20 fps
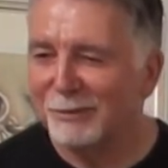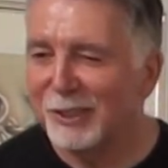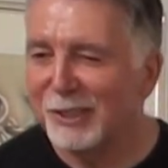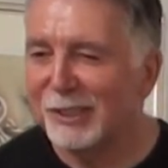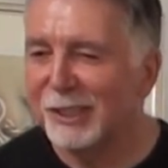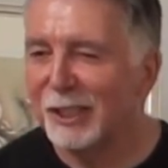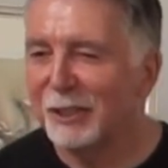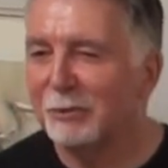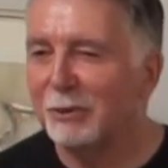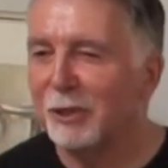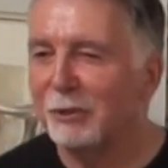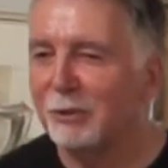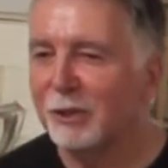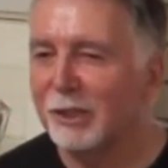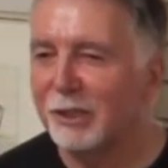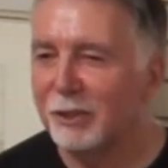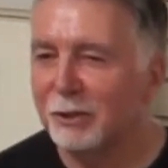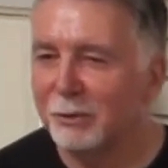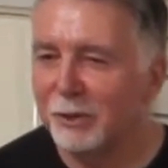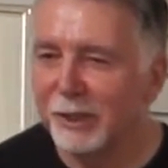just like we
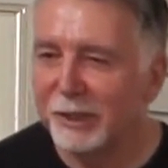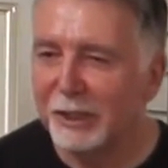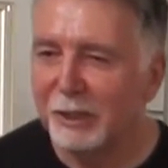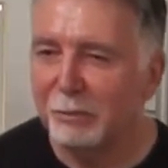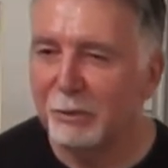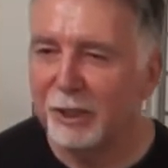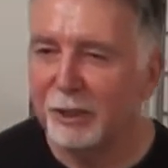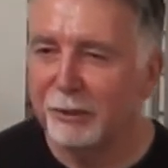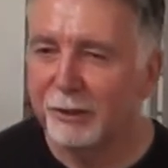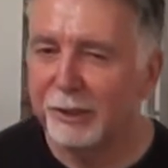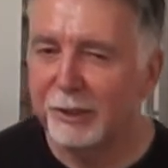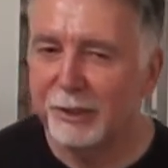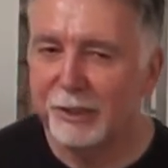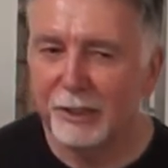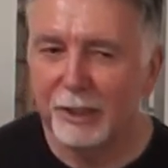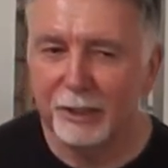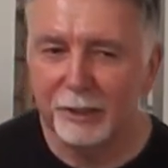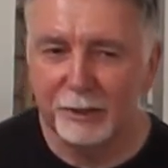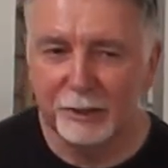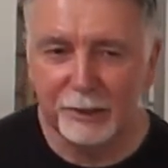would do with email these
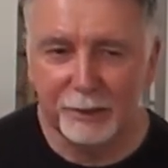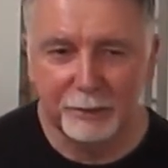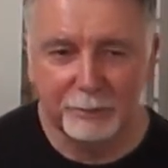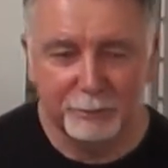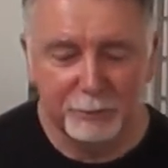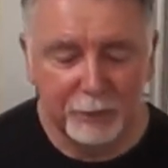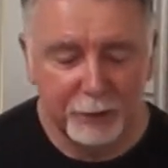days.